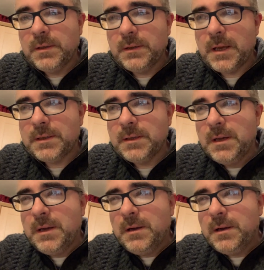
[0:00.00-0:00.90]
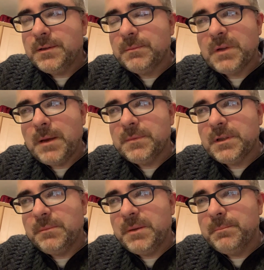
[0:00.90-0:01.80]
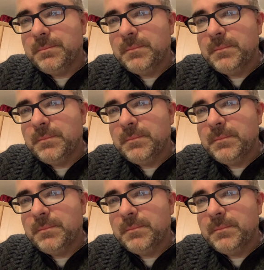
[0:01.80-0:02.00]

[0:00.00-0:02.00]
That sometimes there'll be